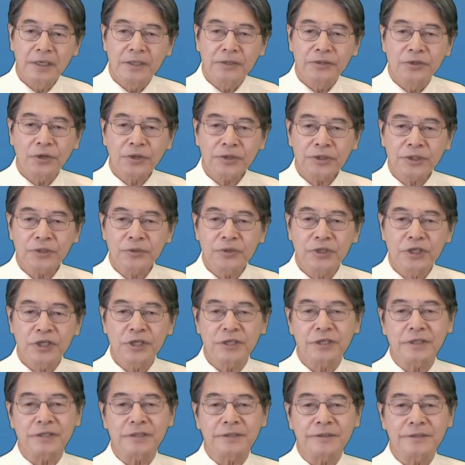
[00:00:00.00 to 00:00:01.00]
Dr.
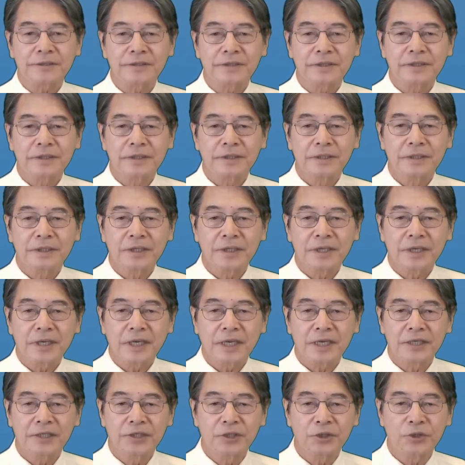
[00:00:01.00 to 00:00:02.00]
Uchida
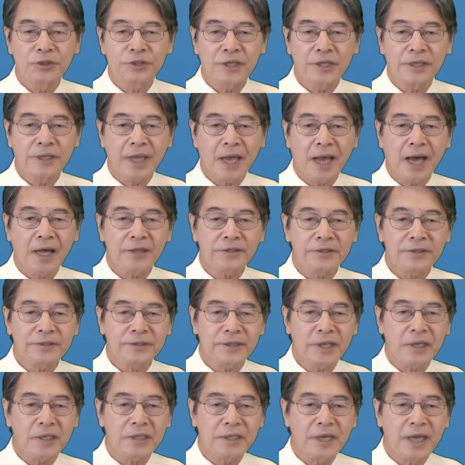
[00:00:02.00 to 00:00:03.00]
is using an
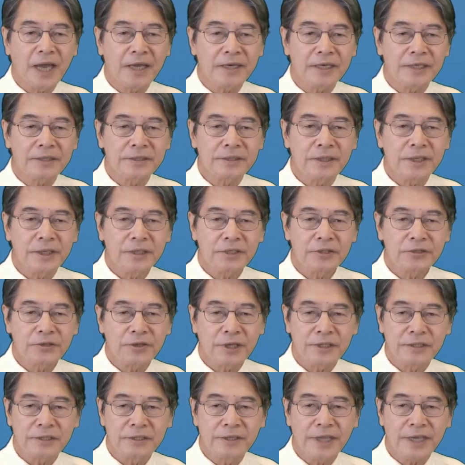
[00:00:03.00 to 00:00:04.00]
ultrasound-guided
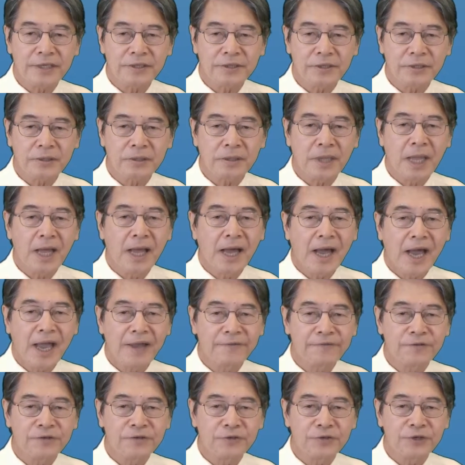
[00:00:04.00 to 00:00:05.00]
transrectal
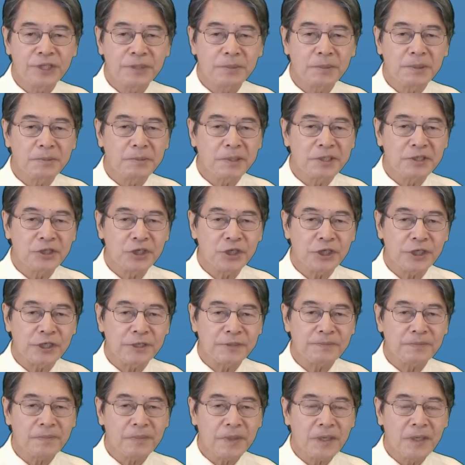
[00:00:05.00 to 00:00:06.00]
HIFU treatment
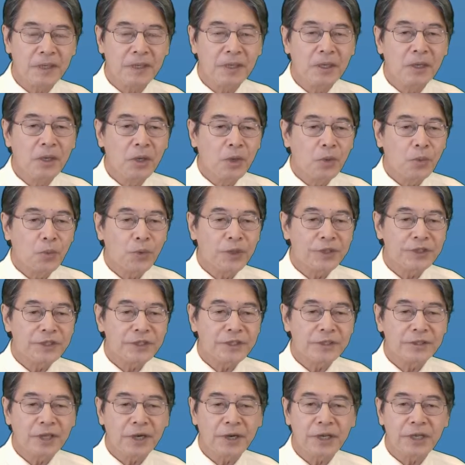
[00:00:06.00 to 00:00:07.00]
machine which
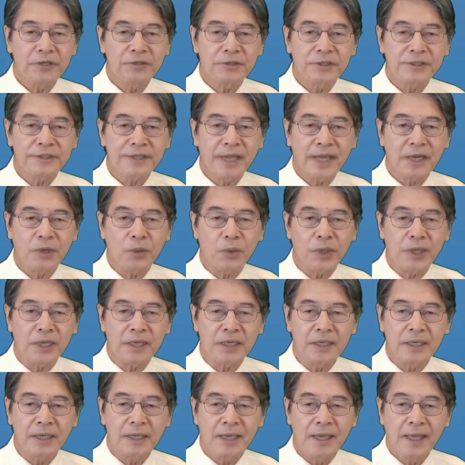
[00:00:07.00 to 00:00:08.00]
Narendra Sanghvi
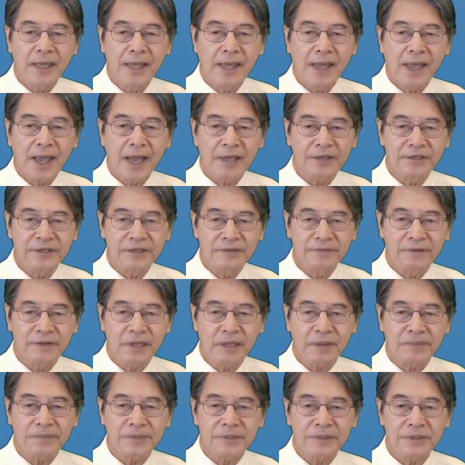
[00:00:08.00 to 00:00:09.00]
had
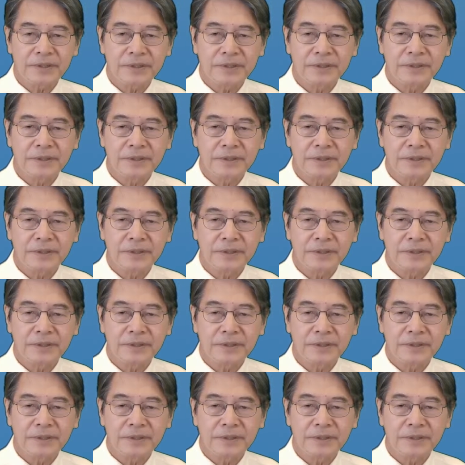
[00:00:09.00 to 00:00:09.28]
developed.